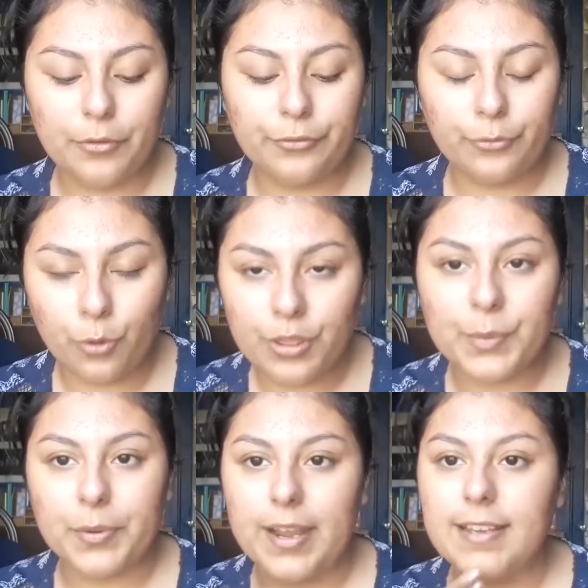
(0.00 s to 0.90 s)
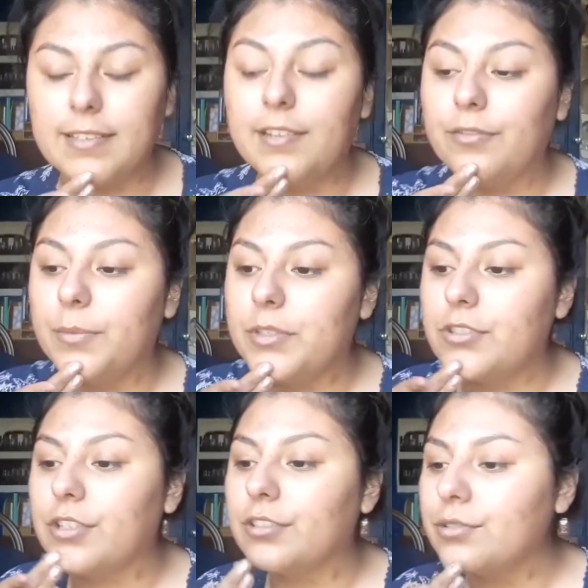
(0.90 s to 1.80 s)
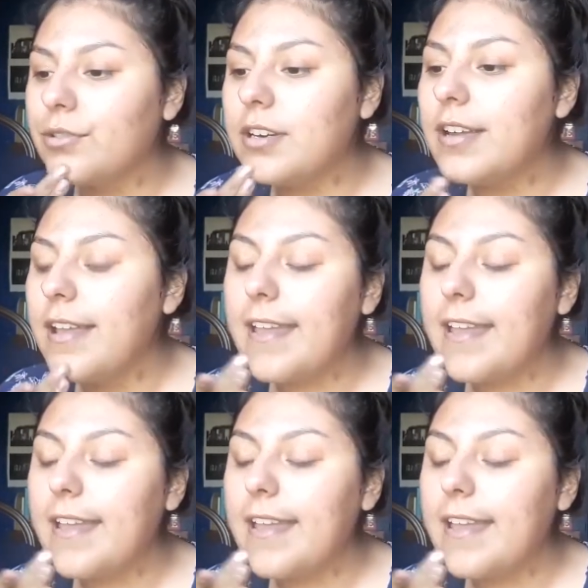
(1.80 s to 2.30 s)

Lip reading: for the price and from the drugstore.